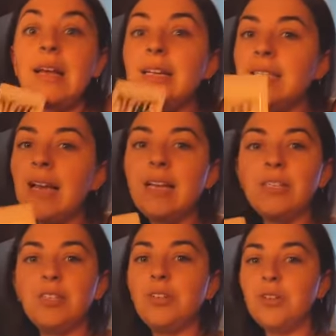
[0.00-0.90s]
it
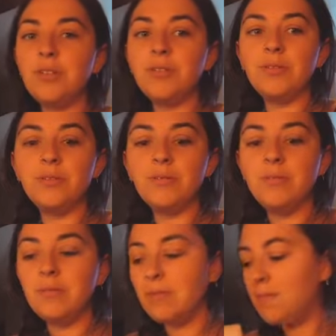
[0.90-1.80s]
takes you
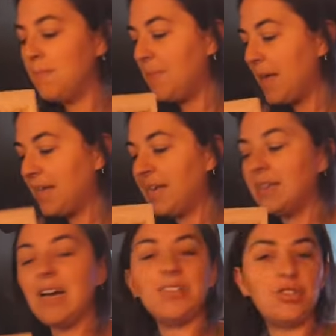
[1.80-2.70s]

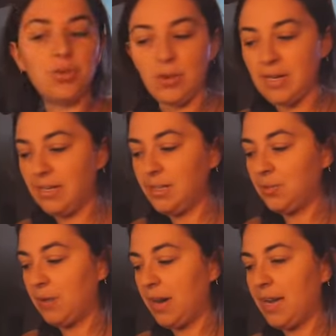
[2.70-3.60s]
making that
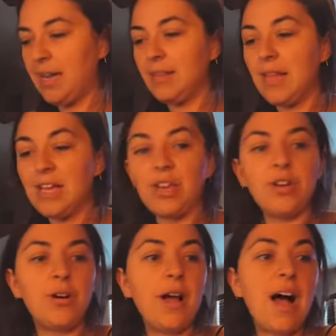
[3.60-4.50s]
choice, right? Like
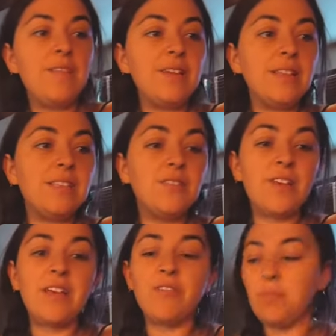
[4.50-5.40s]
you're having this
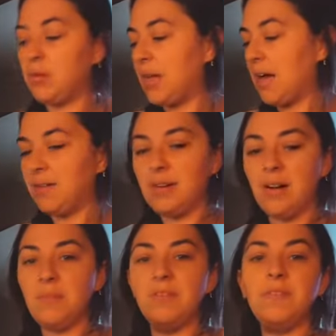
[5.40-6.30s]
favorable
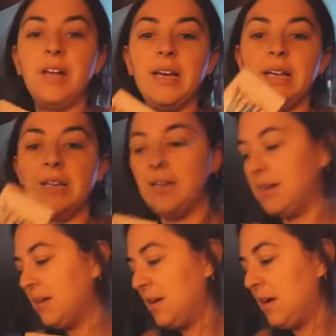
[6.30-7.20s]
outcome of like,
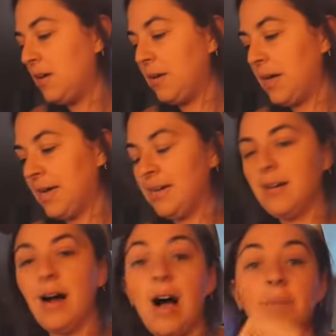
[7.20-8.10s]
okay,
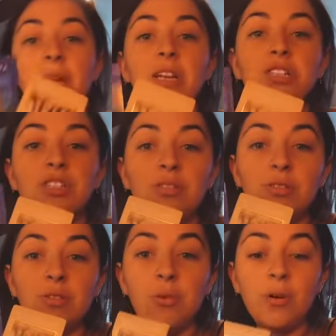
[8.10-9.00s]
I'm going to
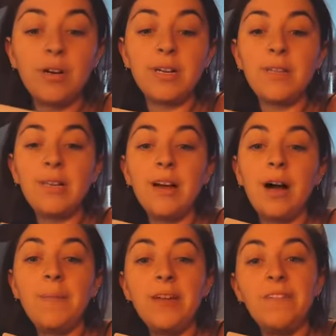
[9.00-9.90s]
choose accordingly.
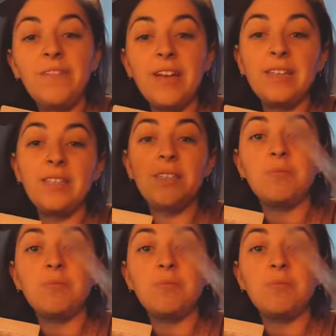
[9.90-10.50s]
I'm going to face